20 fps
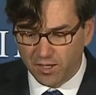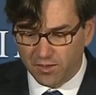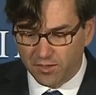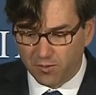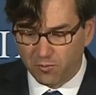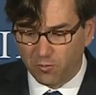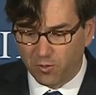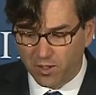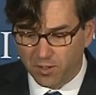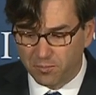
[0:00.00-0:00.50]

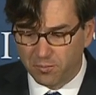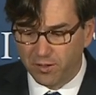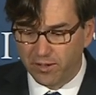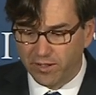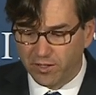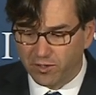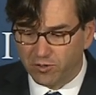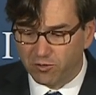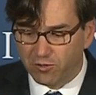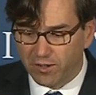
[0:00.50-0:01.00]
that want to
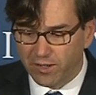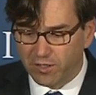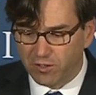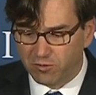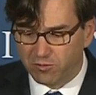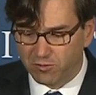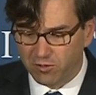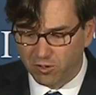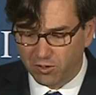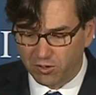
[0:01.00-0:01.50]
play a greater
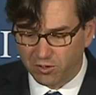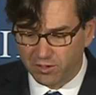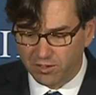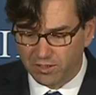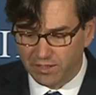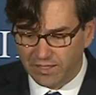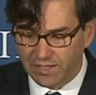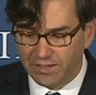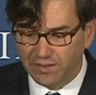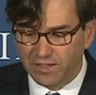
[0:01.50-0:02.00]
role
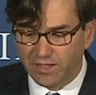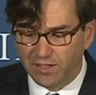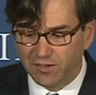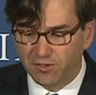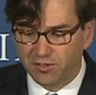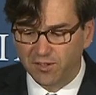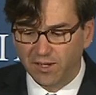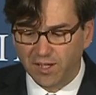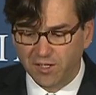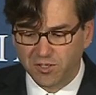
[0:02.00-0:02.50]
in the
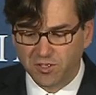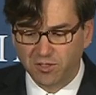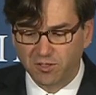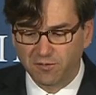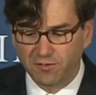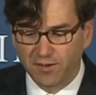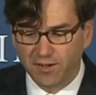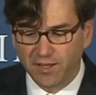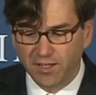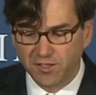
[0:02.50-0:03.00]
international
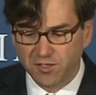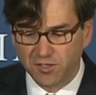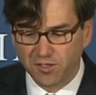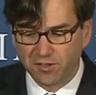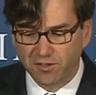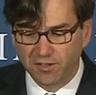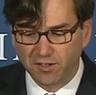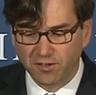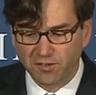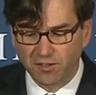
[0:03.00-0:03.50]
financial
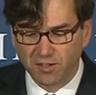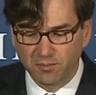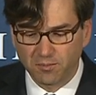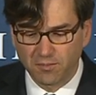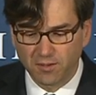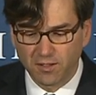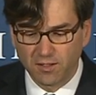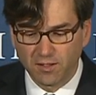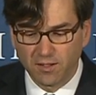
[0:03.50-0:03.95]
system.